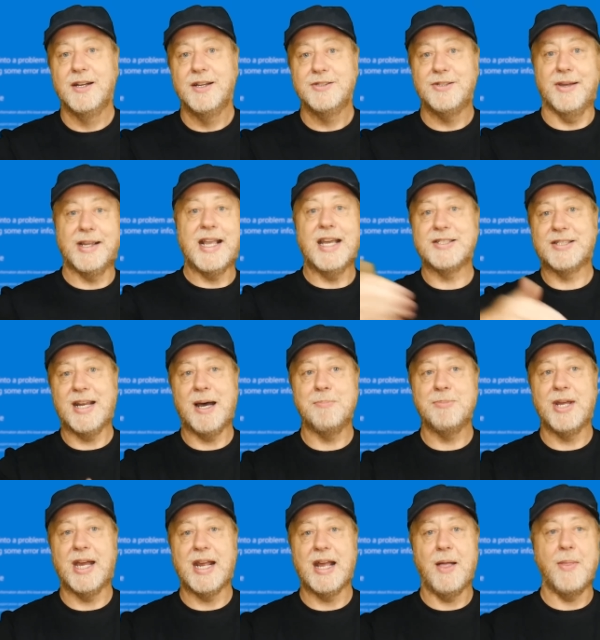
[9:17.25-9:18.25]
So it gets an
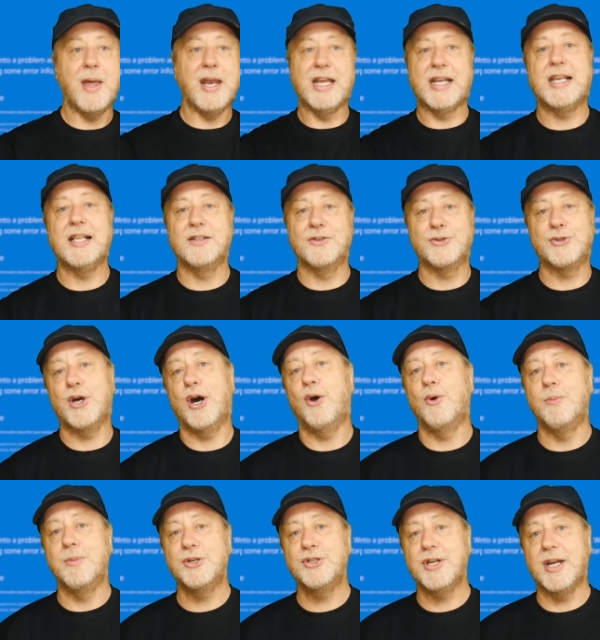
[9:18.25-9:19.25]
update and then it kills the
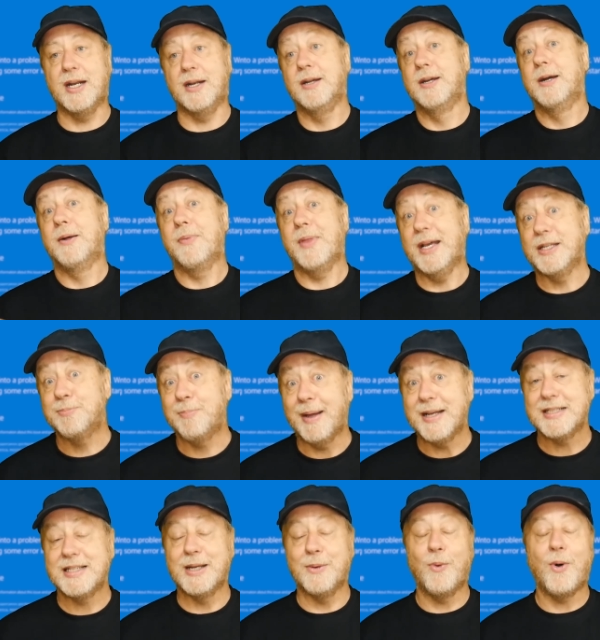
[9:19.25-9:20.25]
whole machine. That's
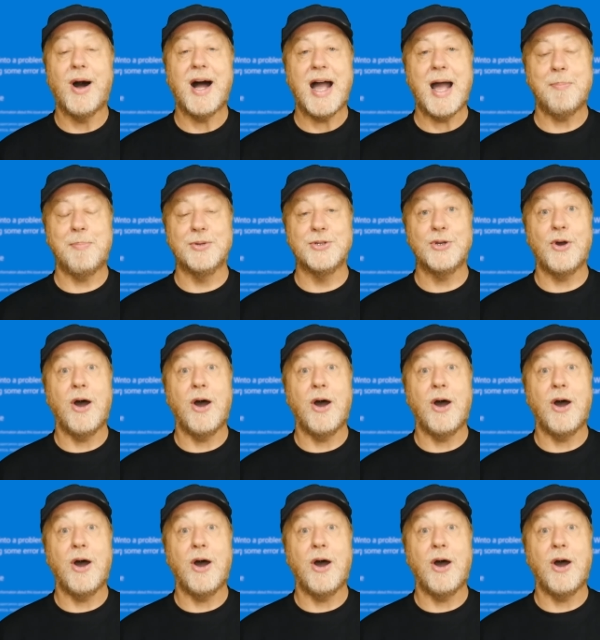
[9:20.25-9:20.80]
basically what happened.